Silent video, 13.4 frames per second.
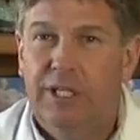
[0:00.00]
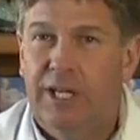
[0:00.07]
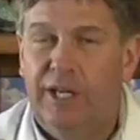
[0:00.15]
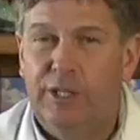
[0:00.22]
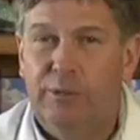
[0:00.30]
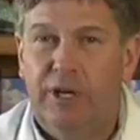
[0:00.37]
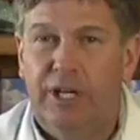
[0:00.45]

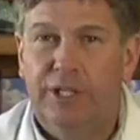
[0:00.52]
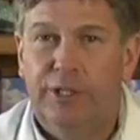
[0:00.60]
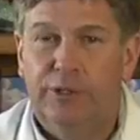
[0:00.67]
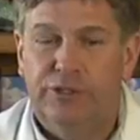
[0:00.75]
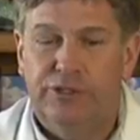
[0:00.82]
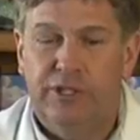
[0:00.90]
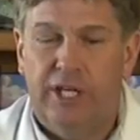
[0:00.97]
and the body
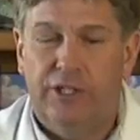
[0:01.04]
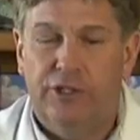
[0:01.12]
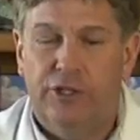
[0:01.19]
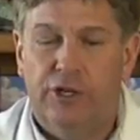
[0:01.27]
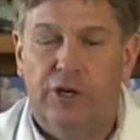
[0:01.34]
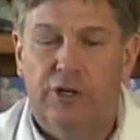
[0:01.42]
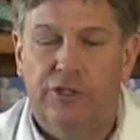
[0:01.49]
uses that
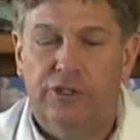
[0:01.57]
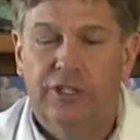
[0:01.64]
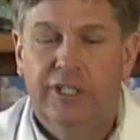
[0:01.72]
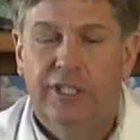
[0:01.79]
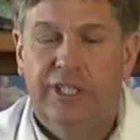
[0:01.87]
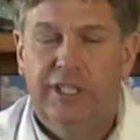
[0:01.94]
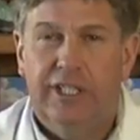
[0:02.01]
charge
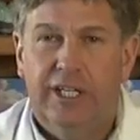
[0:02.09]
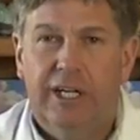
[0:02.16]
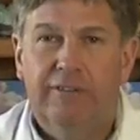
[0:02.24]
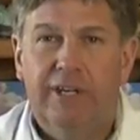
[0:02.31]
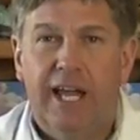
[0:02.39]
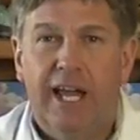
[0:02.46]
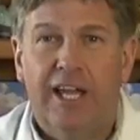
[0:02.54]
in
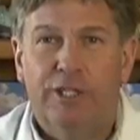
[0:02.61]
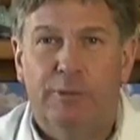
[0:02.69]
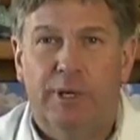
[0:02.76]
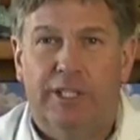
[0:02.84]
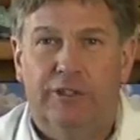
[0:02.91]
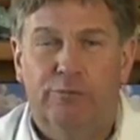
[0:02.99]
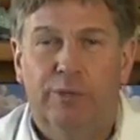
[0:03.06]
every
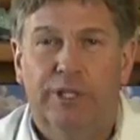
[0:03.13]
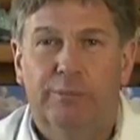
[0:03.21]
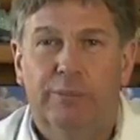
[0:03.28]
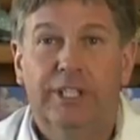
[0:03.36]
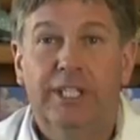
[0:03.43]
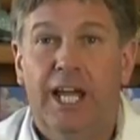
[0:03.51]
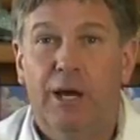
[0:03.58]
aspect of
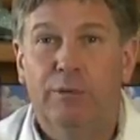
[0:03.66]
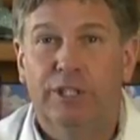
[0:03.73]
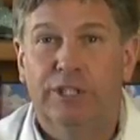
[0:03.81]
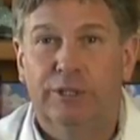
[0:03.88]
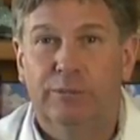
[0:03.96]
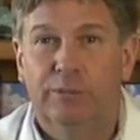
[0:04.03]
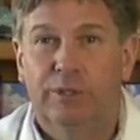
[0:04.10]

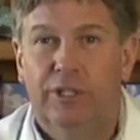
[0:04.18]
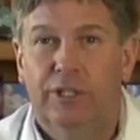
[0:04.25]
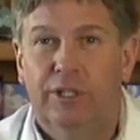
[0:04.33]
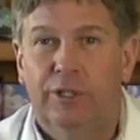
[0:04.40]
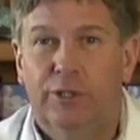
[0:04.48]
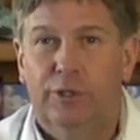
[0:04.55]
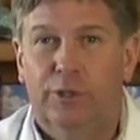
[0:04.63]
metabolism
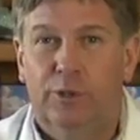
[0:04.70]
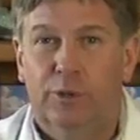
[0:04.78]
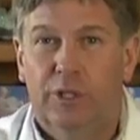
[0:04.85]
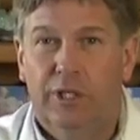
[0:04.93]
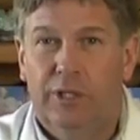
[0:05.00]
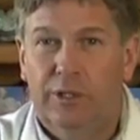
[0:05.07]
to